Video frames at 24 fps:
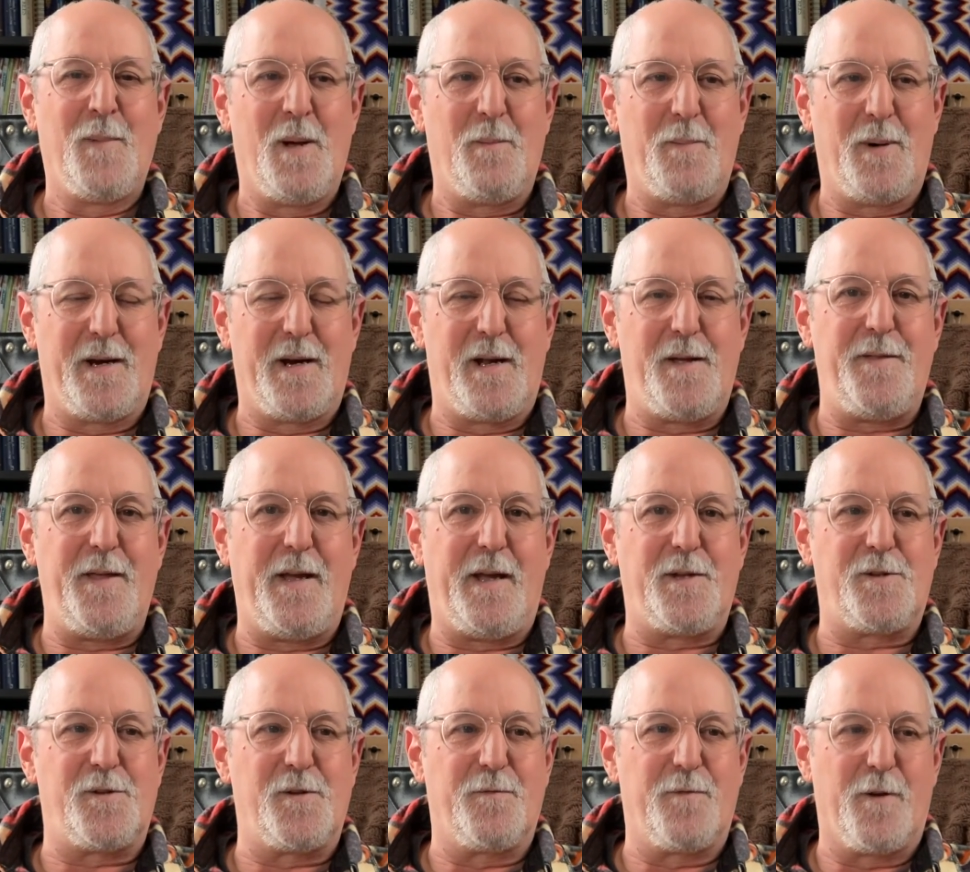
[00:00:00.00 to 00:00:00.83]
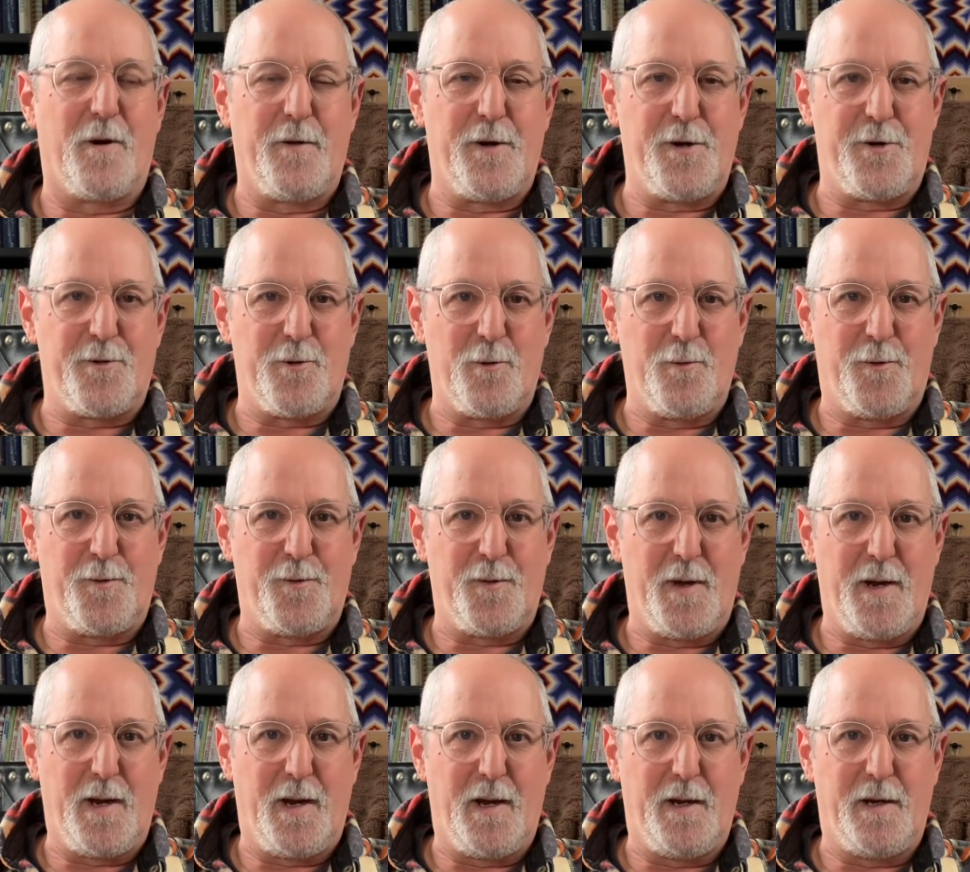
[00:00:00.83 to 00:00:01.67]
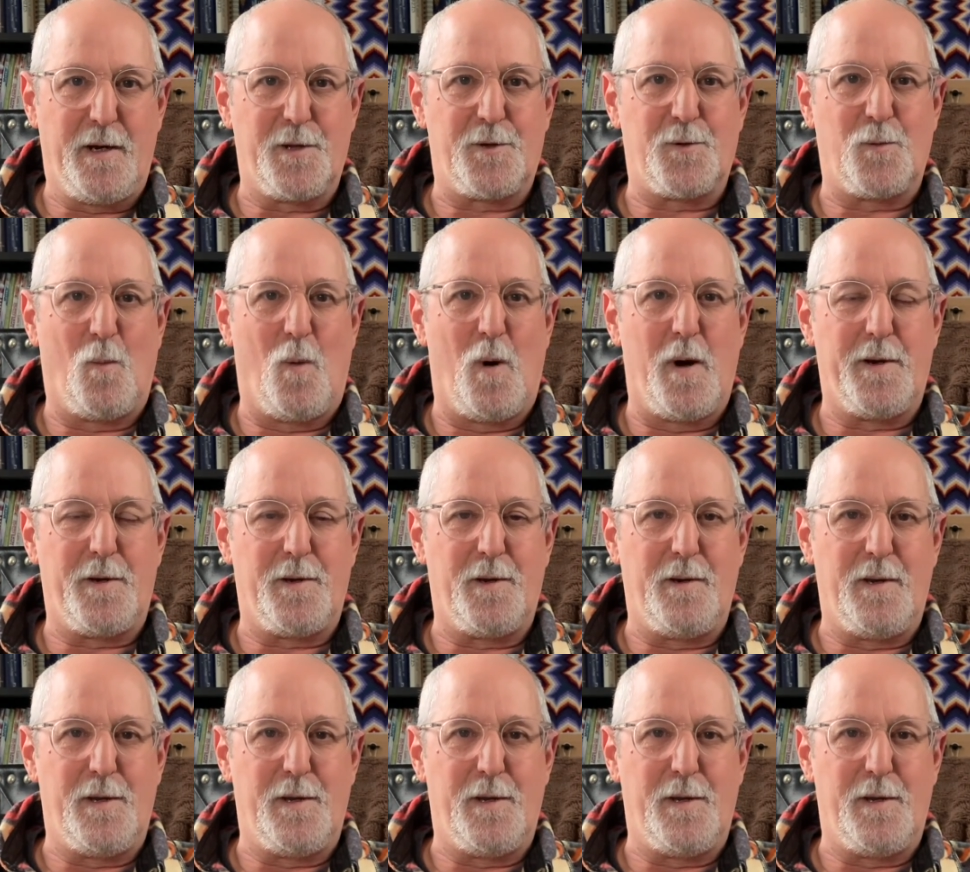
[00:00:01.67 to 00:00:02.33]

But I think it's a very true thing, and it's what